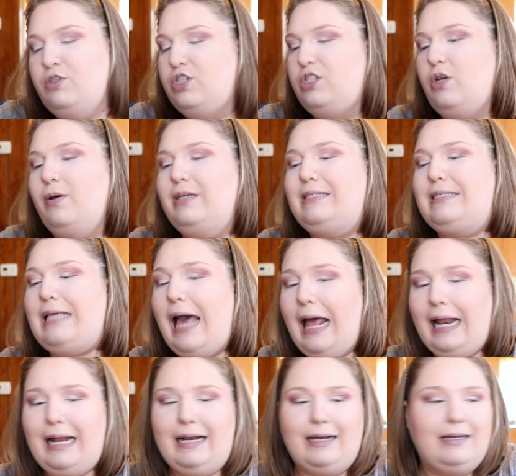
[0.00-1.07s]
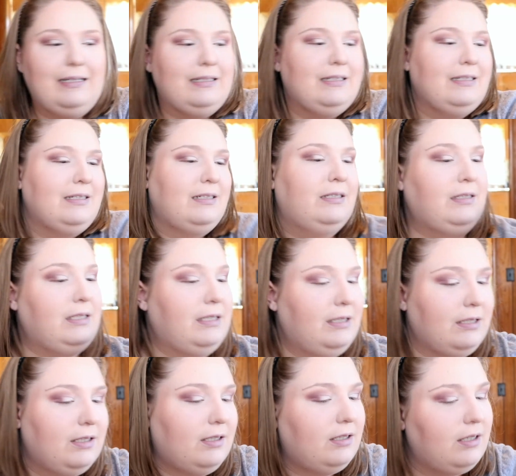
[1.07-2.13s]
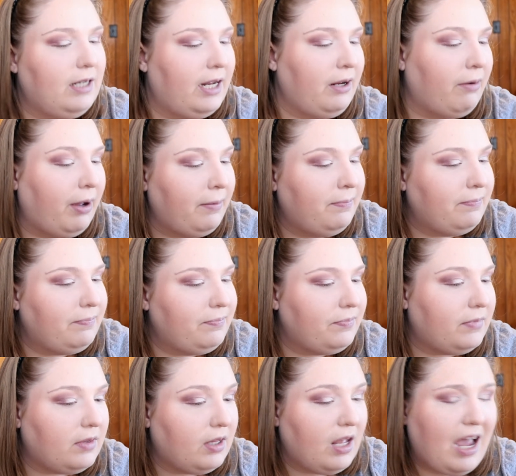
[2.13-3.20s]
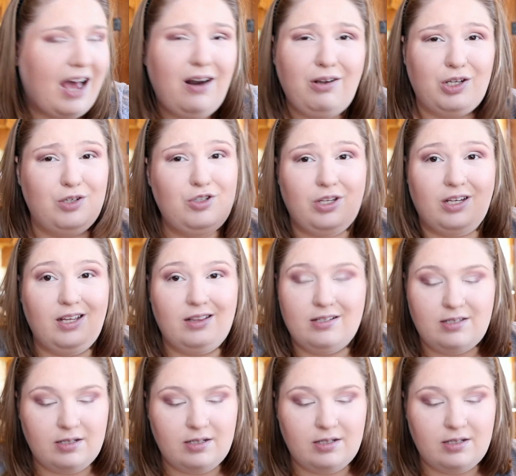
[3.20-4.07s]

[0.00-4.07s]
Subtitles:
just so excited. Anyway, I don't usually get this